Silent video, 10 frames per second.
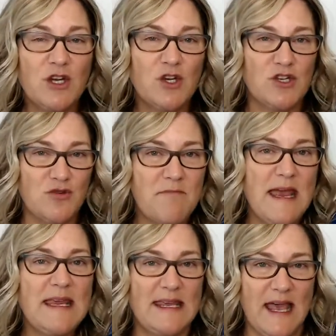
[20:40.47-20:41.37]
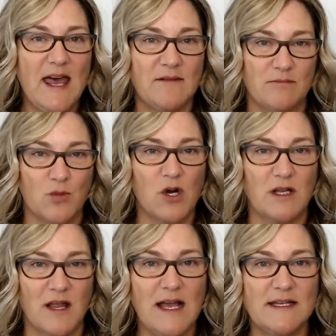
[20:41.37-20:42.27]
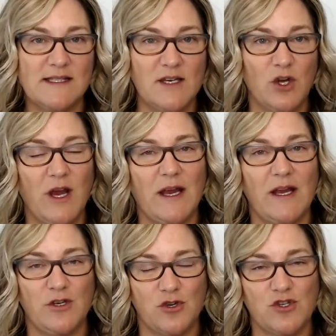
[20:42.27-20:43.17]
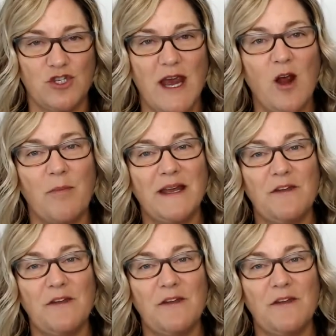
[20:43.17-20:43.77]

Yeah, you may get more clients in your chair,